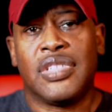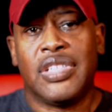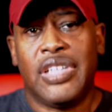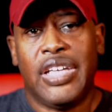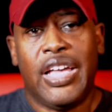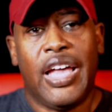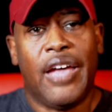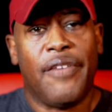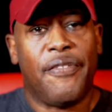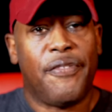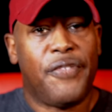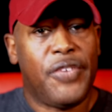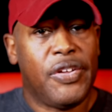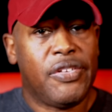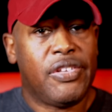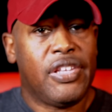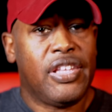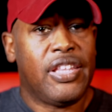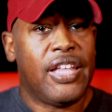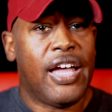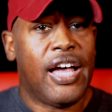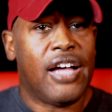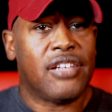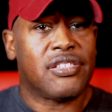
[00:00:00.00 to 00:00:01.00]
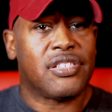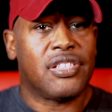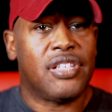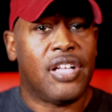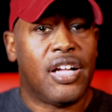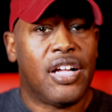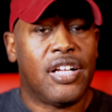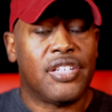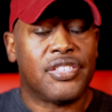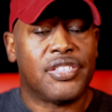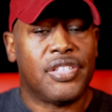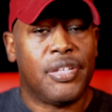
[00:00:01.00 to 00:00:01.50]
he had
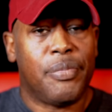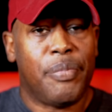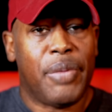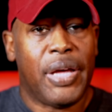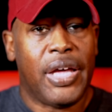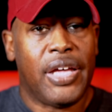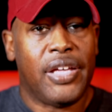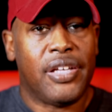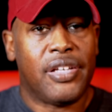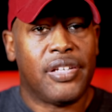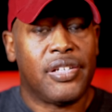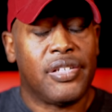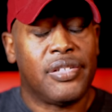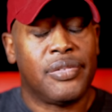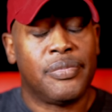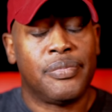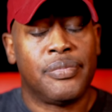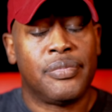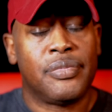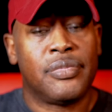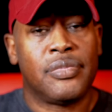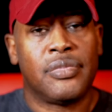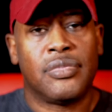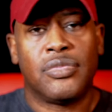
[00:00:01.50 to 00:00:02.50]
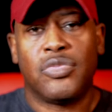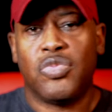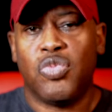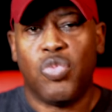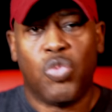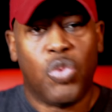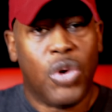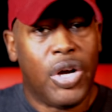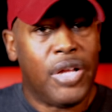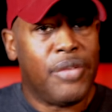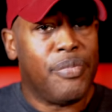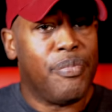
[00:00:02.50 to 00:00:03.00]
$50,000 in the bank,
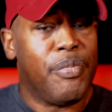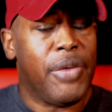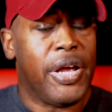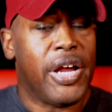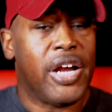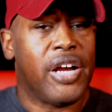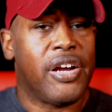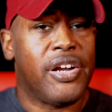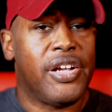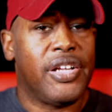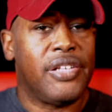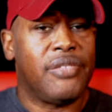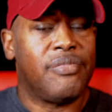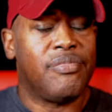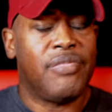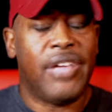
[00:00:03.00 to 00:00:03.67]
wasn't married,